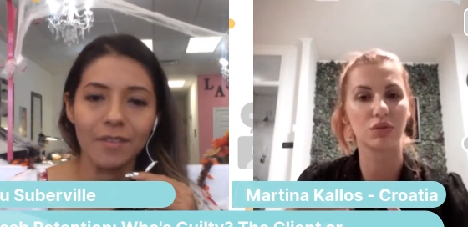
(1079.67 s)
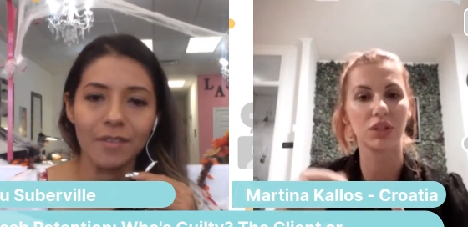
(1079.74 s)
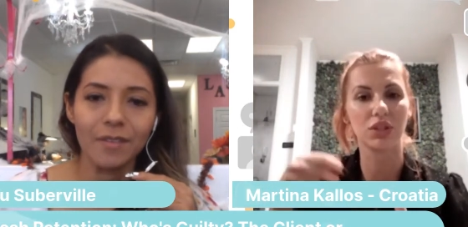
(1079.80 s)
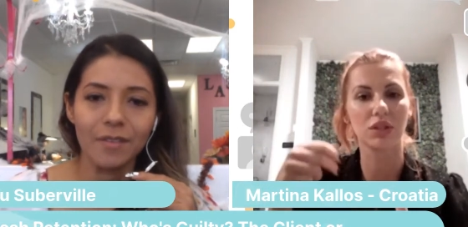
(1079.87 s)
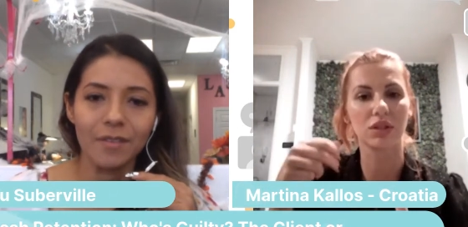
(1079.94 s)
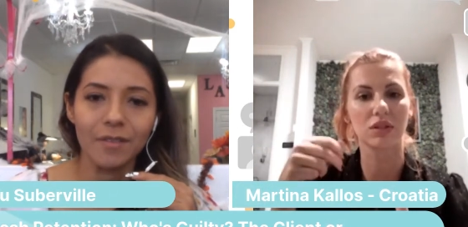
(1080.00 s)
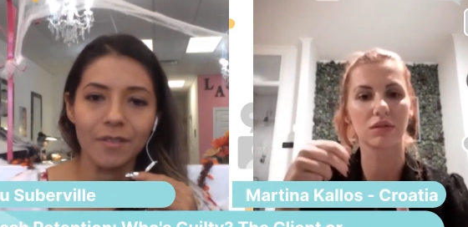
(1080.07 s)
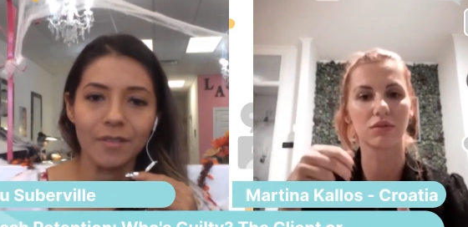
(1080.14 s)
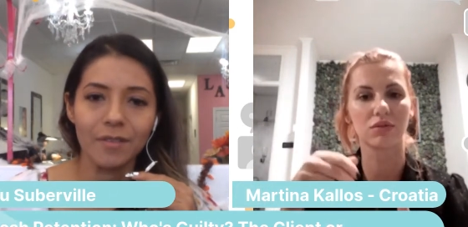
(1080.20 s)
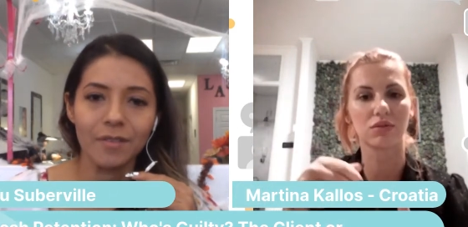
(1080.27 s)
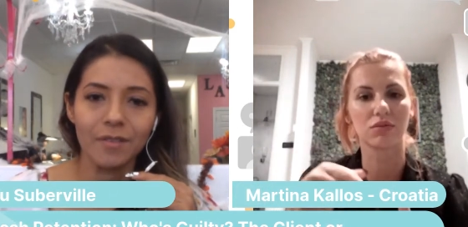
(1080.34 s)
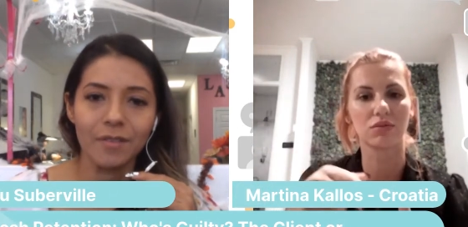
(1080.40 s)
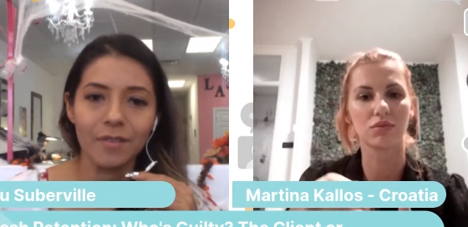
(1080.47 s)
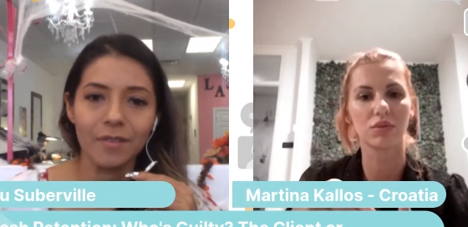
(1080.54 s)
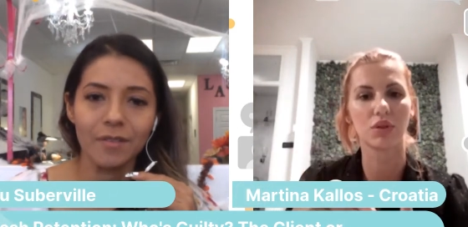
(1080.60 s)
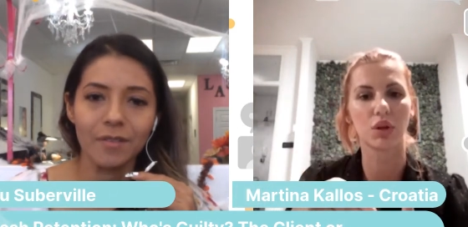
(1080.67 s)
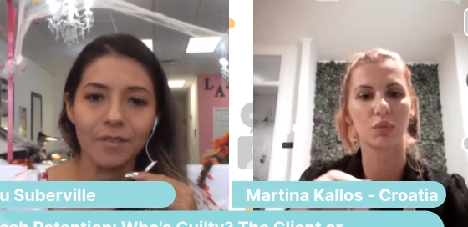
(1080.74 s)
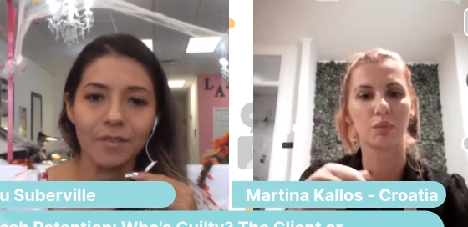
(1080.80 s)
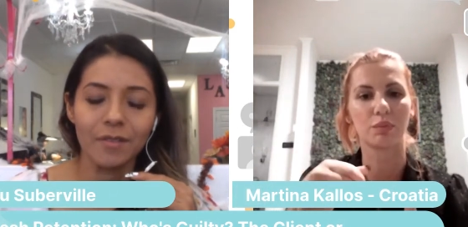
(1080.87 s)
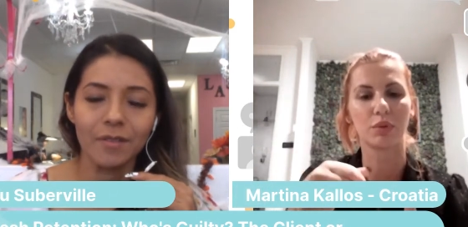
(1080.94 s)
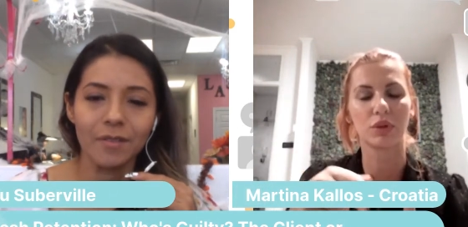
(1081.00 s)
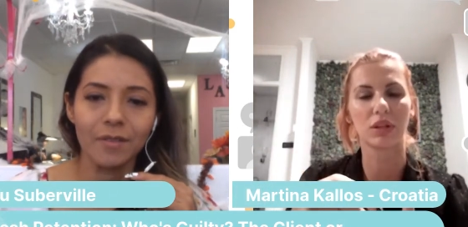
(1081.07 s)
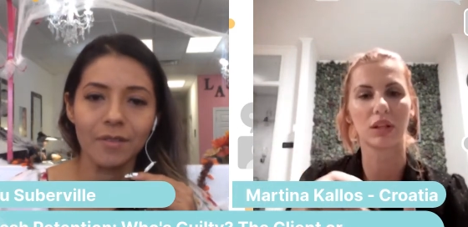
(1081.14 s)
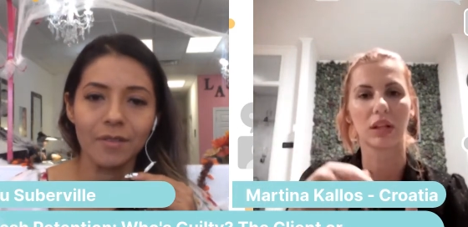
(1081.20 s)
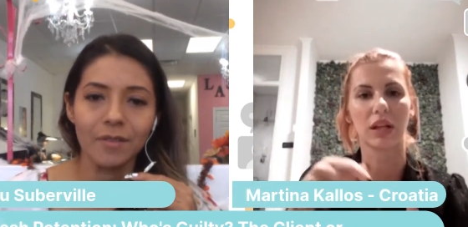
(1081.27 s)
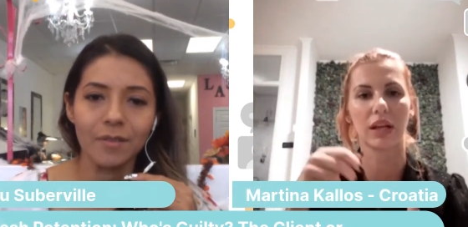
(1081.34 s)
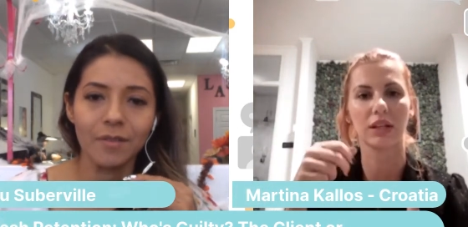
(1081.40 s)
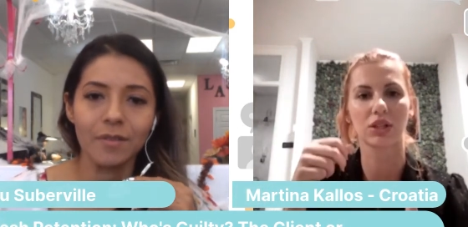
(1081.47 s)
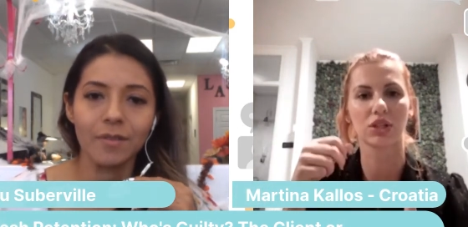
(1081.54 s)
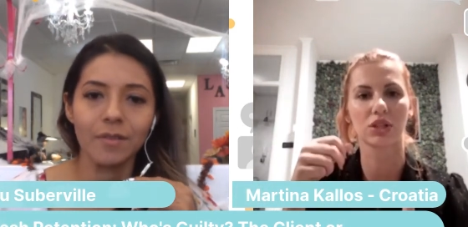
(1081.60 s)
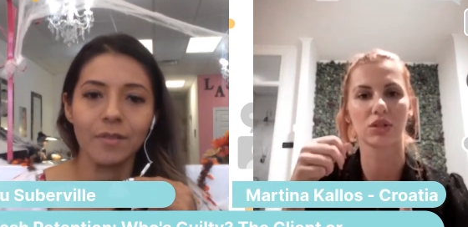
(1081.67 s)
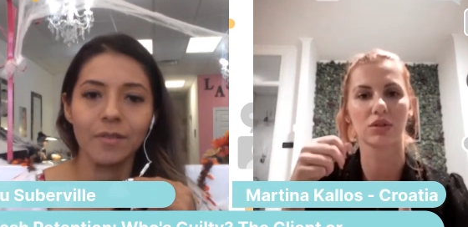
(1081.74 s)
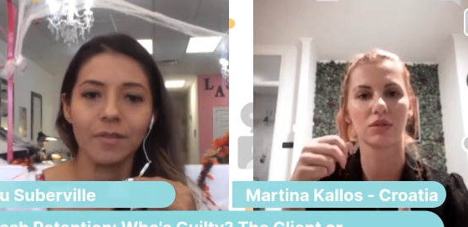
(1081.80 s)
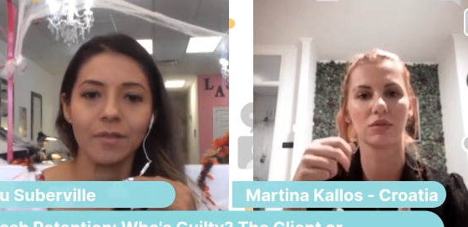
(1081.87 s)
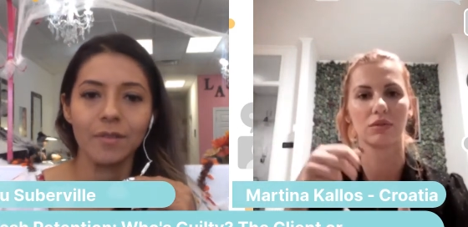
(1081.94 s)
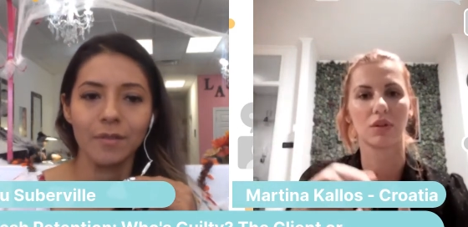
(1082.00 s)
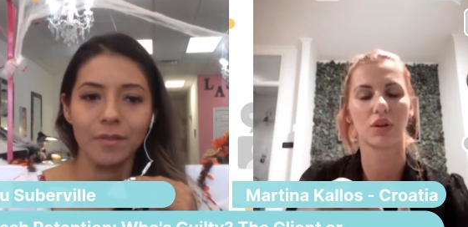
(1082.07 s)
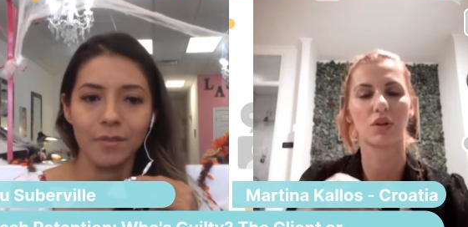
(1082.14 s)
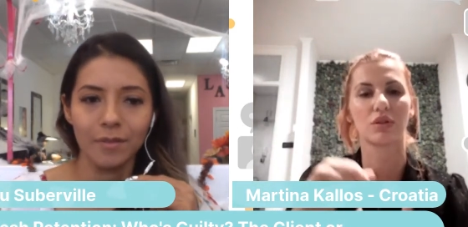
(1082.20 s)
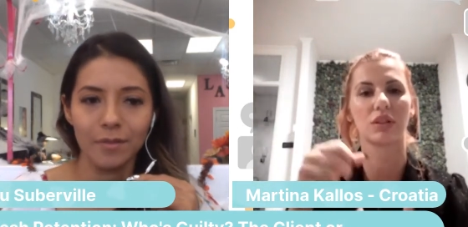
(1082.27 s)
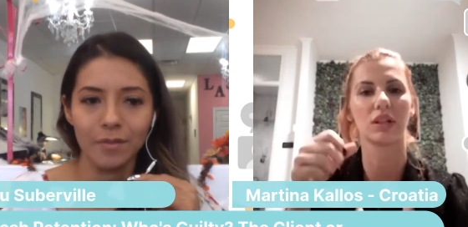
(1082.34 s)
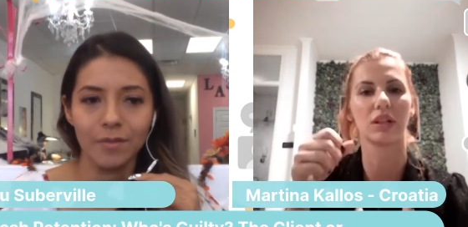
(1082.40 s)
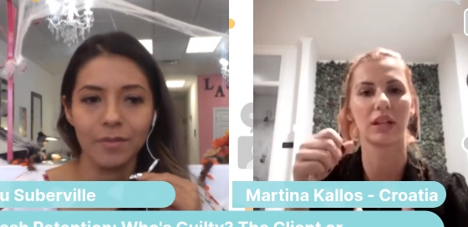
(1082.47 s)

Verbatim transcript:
Speaker 1: They just, you know, put the lash on the